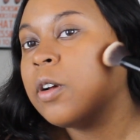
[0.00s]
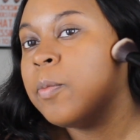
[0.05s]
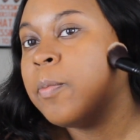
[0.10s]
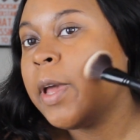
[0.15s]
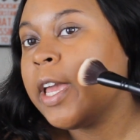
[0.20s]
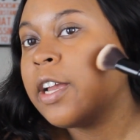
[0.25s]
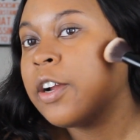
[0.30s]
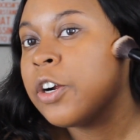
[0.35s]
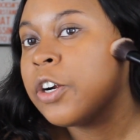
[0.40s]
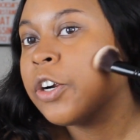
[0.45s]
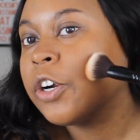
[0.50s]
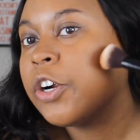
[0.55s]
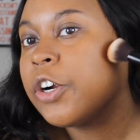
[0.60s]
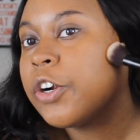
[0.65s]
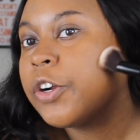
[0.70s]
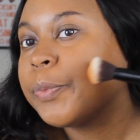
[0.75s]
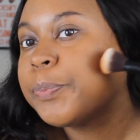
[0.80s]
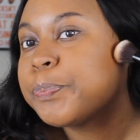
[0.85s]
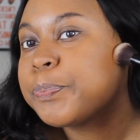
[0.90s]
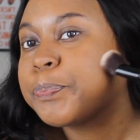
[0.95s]
make
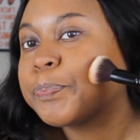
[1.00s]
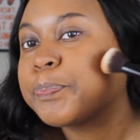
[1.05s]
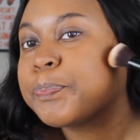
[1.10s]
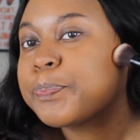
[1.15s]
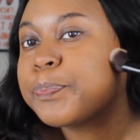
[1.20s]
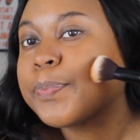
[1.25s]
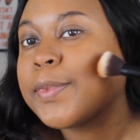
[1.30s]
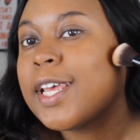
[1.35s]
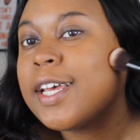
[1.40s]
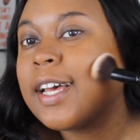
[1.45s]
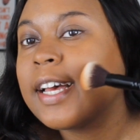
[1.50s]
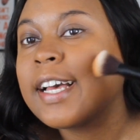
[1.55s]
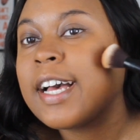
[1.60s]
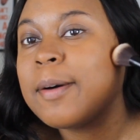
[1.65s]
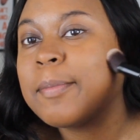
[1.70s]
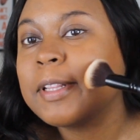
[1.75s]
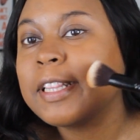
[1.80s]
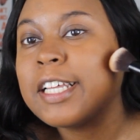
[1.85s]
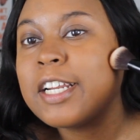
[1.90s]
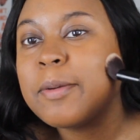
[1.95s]
her
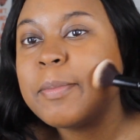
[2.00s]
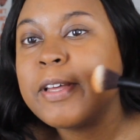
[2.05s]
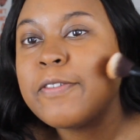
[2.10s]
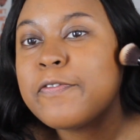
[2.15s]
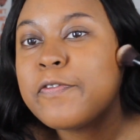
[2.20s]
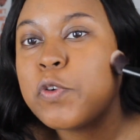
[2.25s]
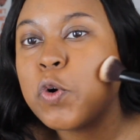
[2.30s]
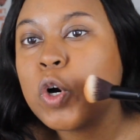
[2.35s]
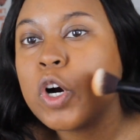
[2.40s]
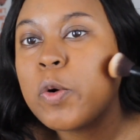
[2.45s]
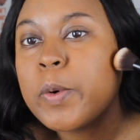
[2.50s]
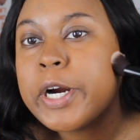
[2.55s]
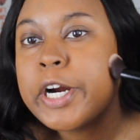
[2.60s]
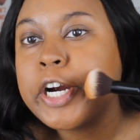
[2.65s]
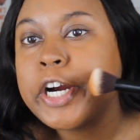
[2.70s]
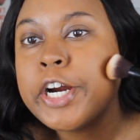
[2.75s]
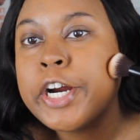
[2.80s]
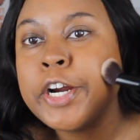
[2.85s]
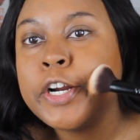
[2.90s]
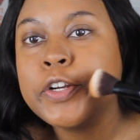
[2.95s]
come a little bit
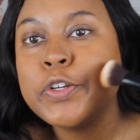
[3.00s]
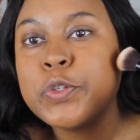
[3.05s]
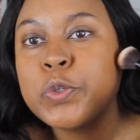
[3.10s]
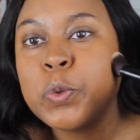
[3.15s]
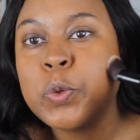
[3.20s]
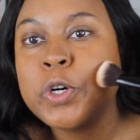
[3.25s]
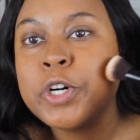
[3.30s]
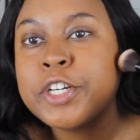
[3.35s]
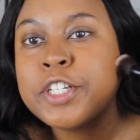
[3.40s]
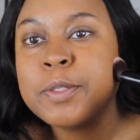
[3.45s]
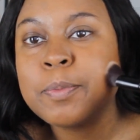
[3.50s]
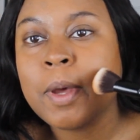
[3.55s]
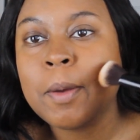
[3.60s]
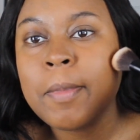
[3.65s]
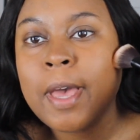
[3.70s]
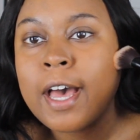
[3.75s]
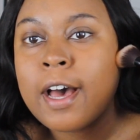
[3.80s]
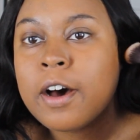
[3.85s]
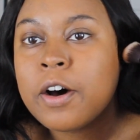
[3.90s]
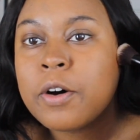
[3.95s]
forward towards my
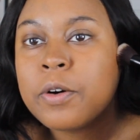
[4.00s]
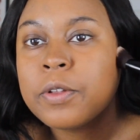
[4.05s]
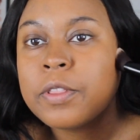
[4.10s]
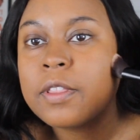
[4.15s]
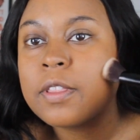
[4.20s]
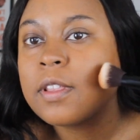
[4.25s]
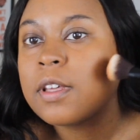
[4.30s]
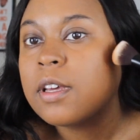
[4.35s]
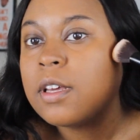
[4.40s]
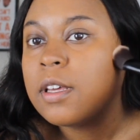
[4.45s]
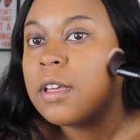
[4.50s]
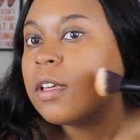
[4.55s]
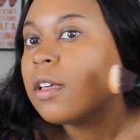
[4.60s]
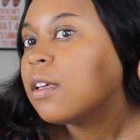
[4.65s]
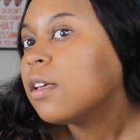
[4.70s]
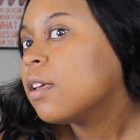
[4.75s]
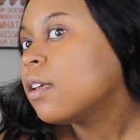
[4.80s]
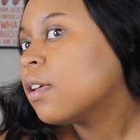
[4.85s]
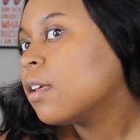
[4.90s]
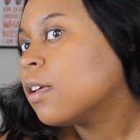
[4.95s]
mouth.
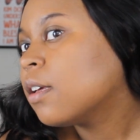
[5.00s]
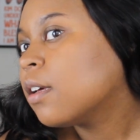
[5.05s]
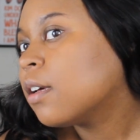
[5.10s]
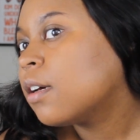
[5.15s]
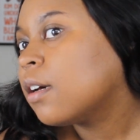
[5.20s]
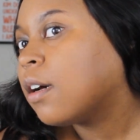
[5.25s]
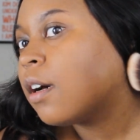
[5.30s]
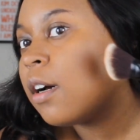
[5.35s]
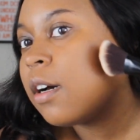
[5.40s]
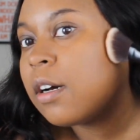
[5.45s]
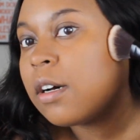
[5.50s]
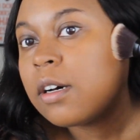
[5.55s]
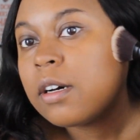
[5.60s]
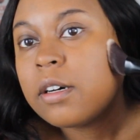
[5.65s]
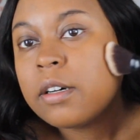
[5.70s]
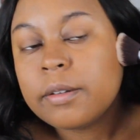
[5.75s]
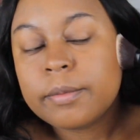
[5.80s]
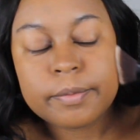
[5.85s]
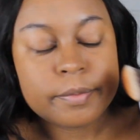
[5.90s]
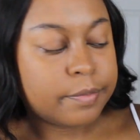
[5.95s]

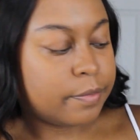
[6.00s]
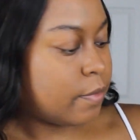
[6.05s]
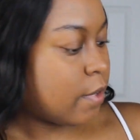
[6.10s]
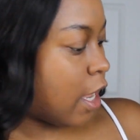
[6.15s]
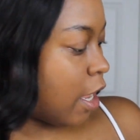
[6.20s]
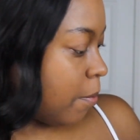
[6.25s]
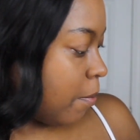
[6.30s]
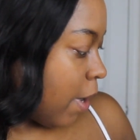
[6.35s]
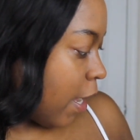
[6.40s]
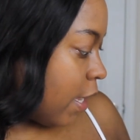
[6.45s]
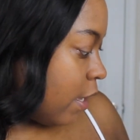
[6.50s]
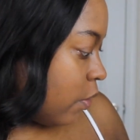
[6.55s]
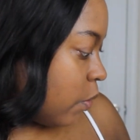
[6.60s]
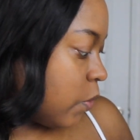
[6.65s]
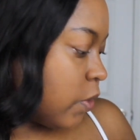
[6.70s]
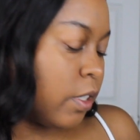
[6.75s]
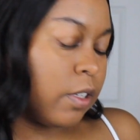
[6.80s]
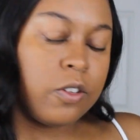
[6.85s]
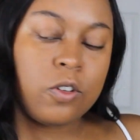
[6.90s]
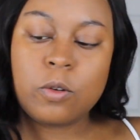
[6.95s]
I might
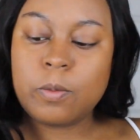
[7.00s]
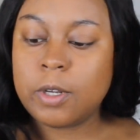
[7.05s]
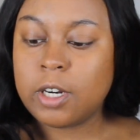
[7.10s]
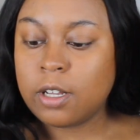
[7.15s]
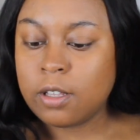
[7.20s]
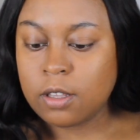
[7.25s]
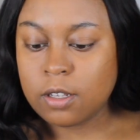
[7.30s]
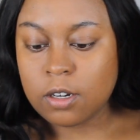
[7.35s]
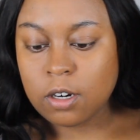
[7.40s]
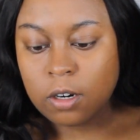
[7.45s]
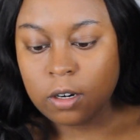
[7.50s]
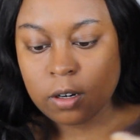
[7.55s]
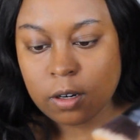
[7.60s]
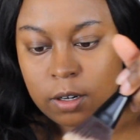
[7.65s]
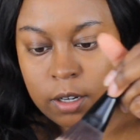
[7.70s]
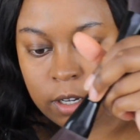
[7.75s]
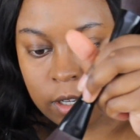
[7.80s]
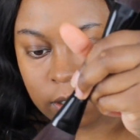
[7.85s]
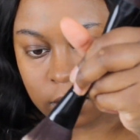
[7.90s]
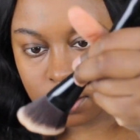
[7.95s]
use a little bit of the darker
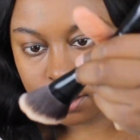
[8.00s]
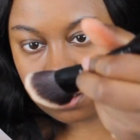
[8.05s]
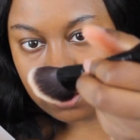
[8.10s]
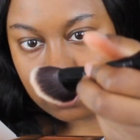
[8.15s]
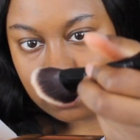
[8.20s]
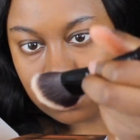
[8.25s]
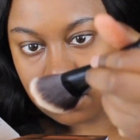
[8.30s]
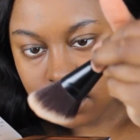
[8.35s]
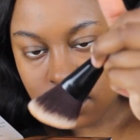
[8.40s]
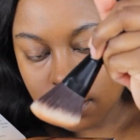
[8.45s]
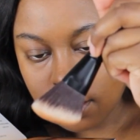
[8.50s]
color.